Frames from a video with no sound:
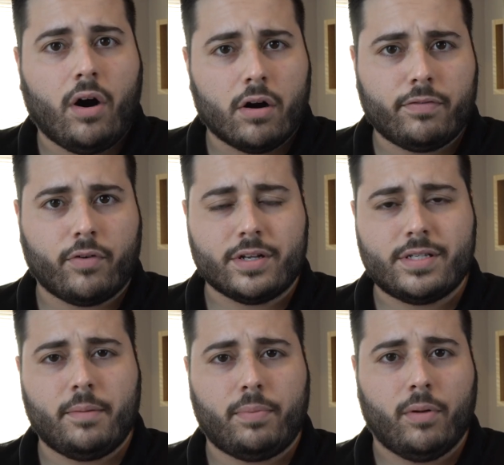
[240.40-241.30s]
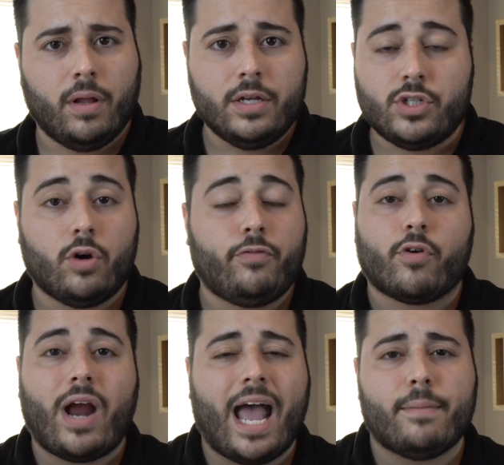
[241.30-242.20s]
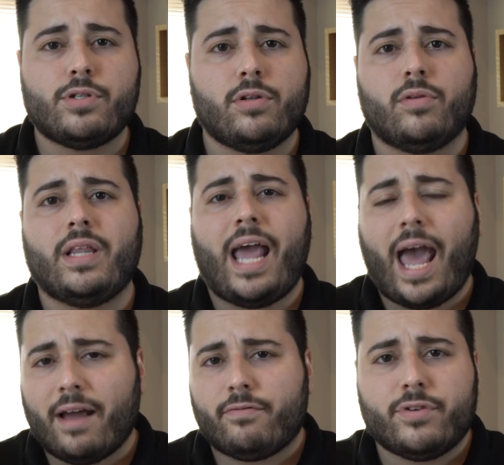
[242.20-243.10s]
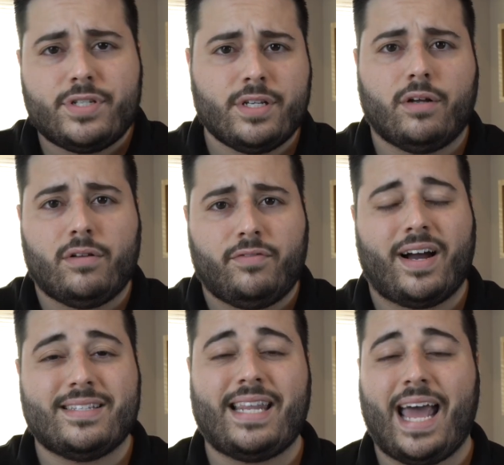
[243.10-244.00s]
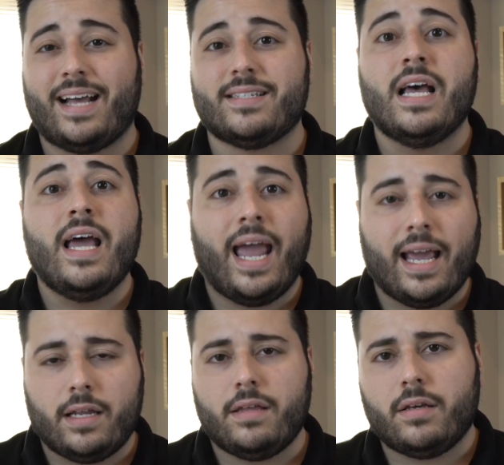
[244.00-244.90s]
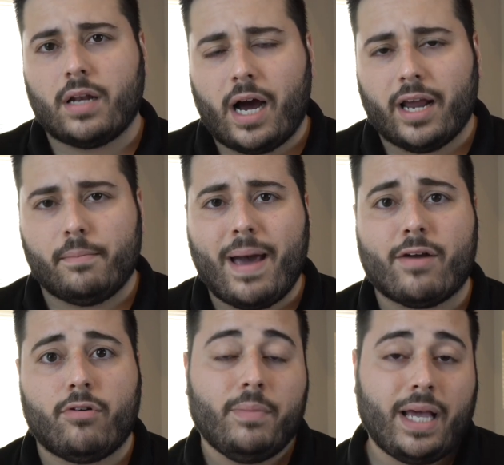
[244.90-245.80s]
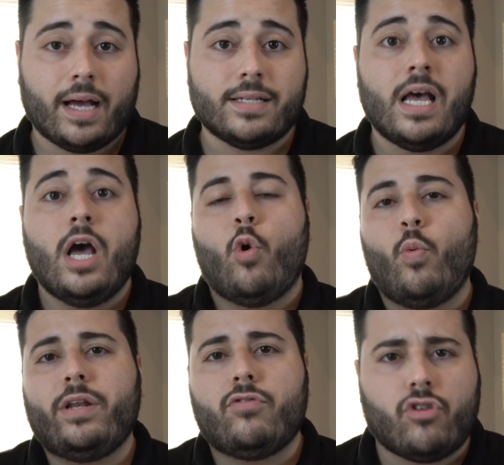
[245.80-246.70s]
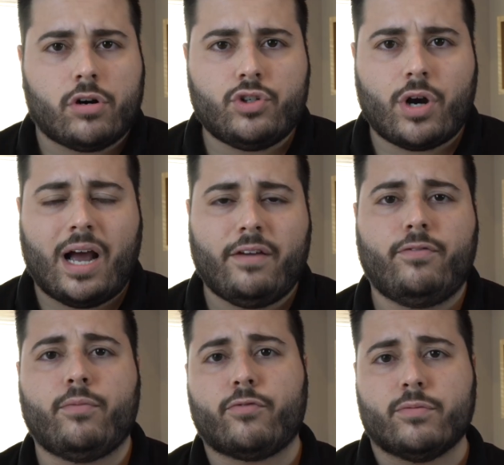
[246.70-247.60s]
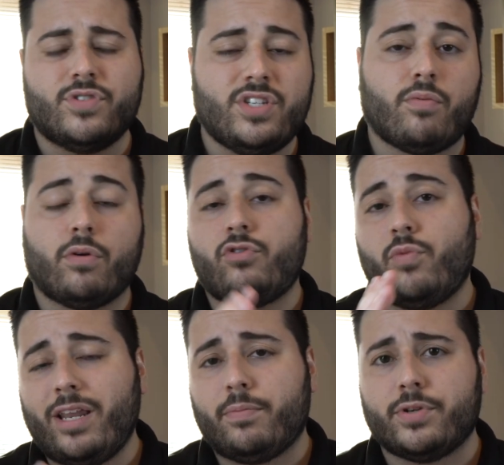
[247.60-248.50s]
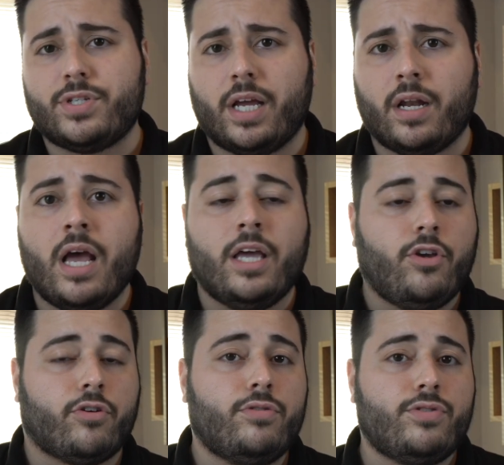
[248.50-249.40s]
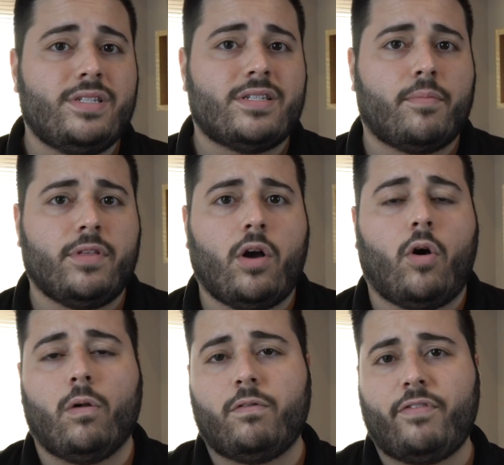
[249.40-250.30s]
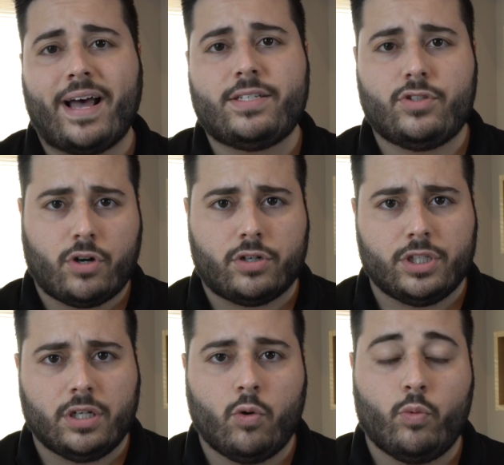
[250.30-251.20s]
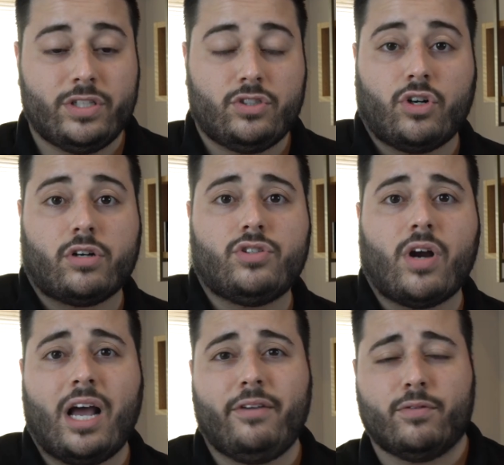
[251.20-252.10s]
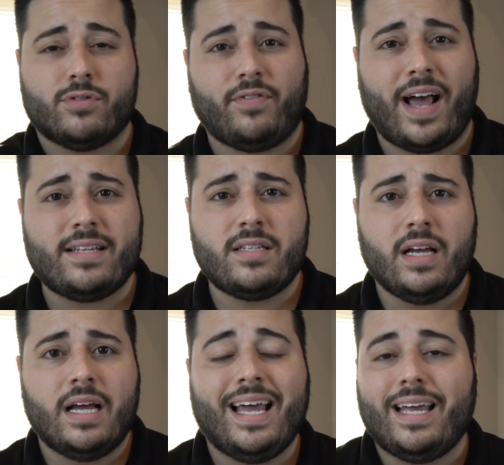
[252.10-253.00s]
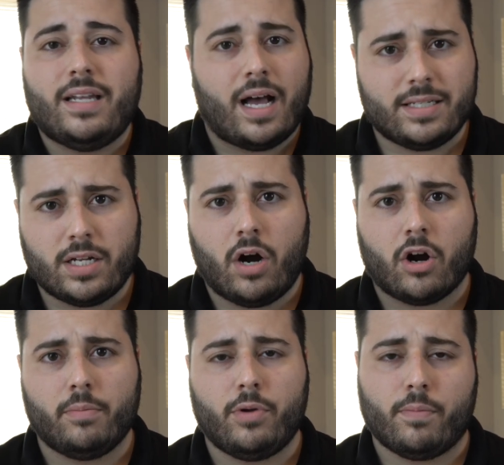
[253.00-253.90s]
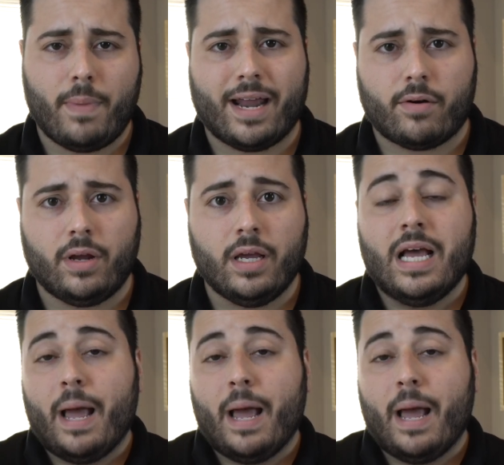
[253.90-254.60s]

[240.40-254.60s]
car, for example. So for absolutely every single device that has a lithium ion battery, because when you charge your iPhone from 0 to 80%, you're using something called fast charging, which charges your iPhones fast and doesn't harm your battery.